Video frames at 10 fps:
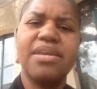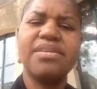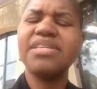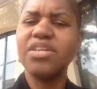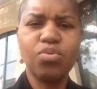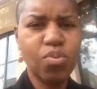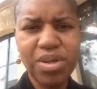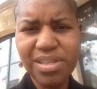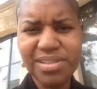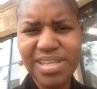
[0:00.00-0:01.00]
She didn't
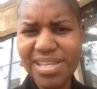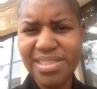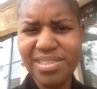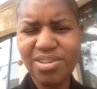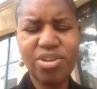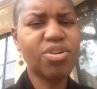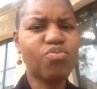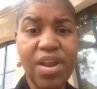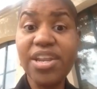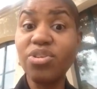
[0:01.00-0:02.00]
want to take her
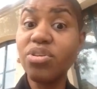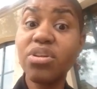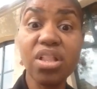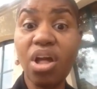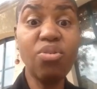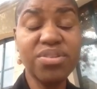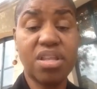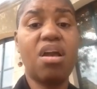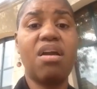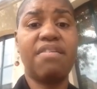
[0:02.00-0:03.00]
regular
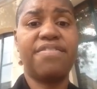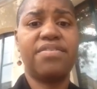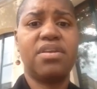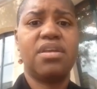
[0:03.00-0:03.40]
clothes off.